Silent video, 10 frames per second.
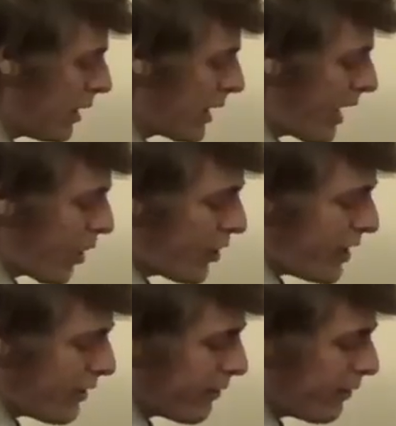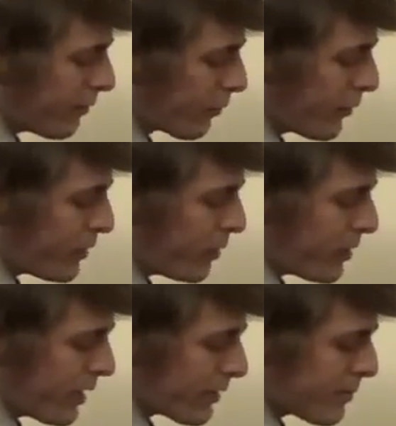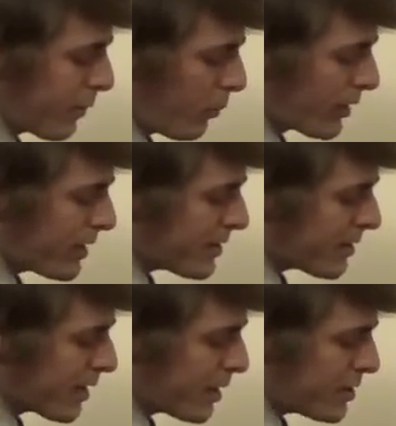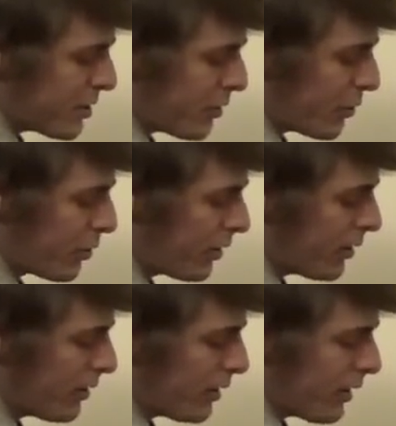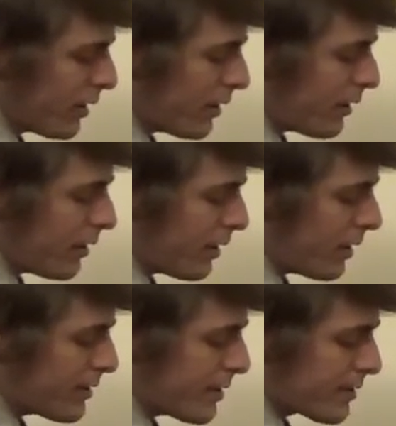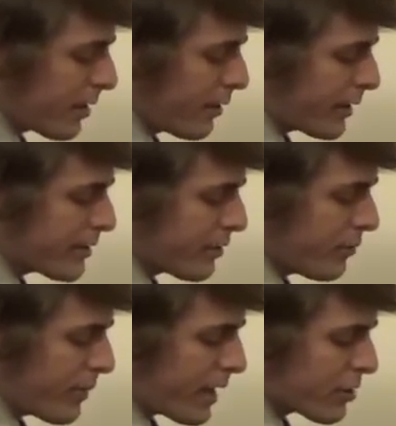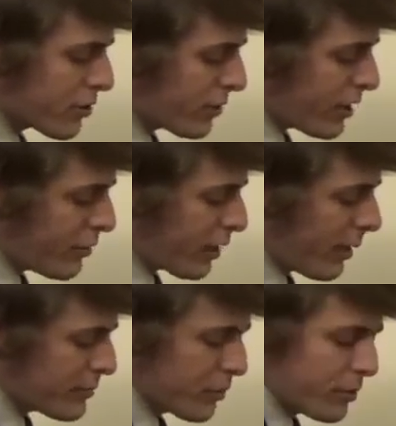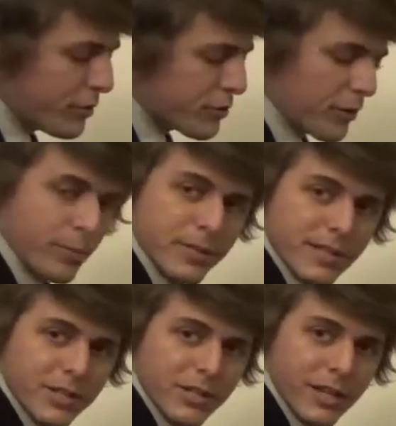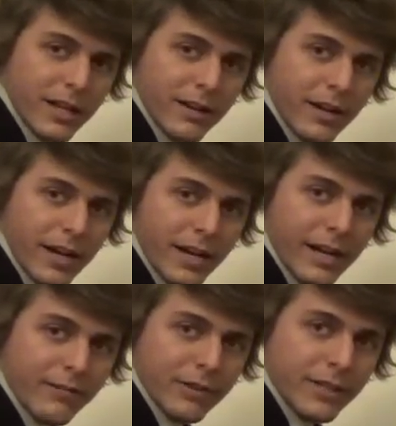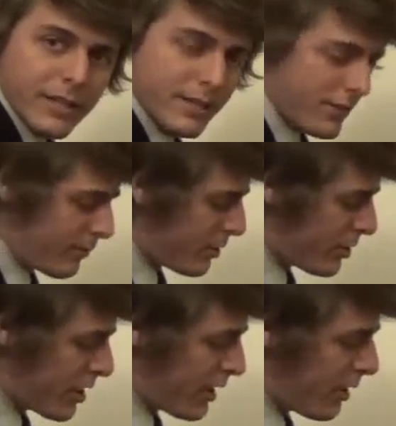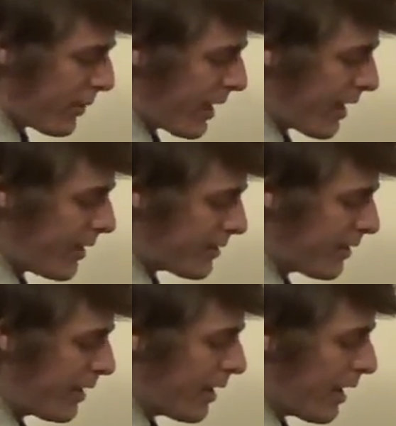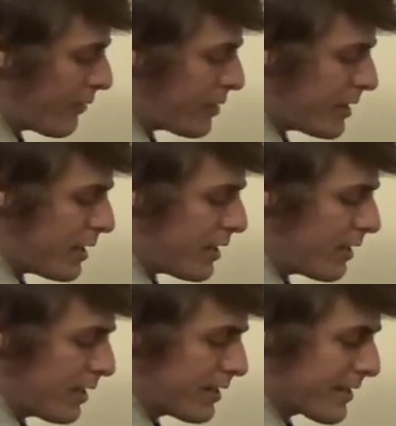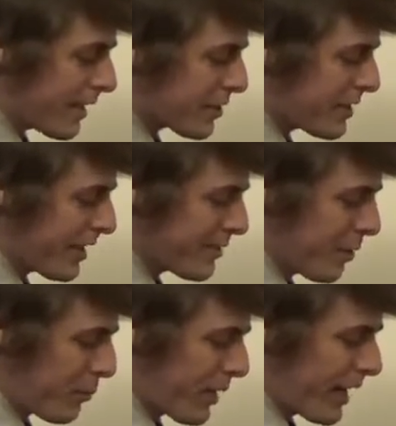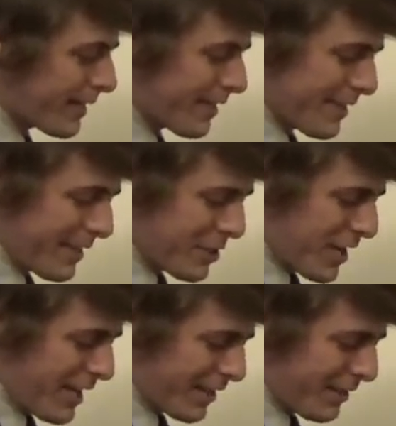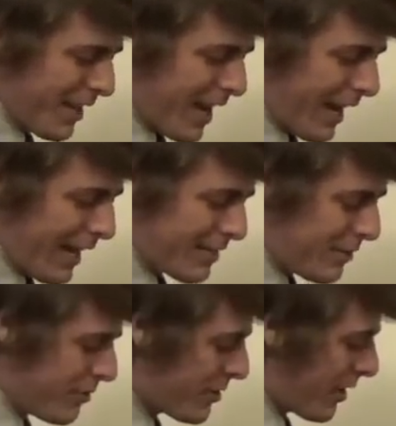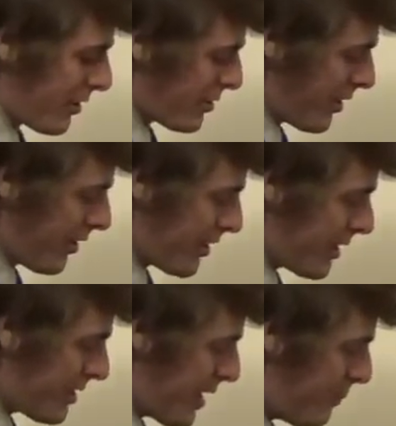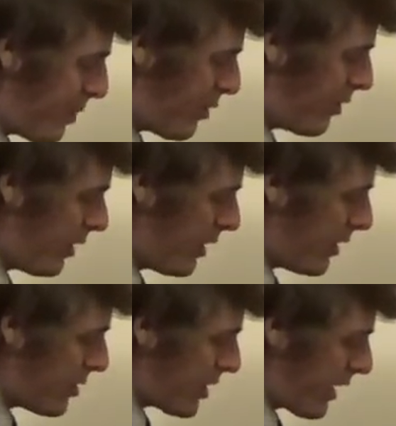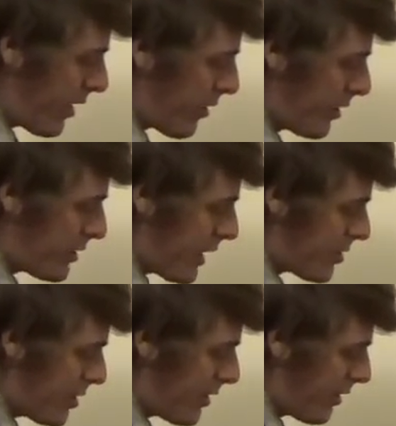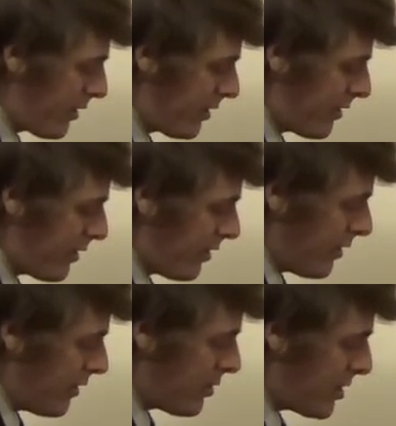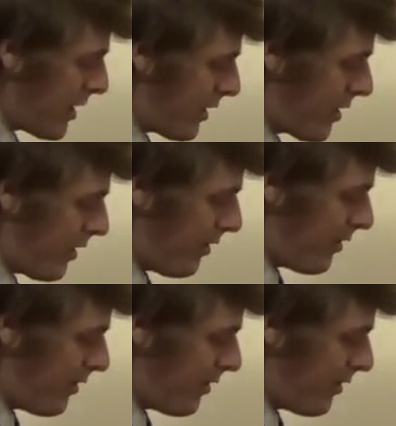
And I already reviewed this, but what this is going to do is it's going to make sure that you come to a neutral position at every key. So I'm just shaking my hands, every key. This actually takes a little practice, and shake it a lot as you start. Start in this tempo, shake out all the tension, shake it.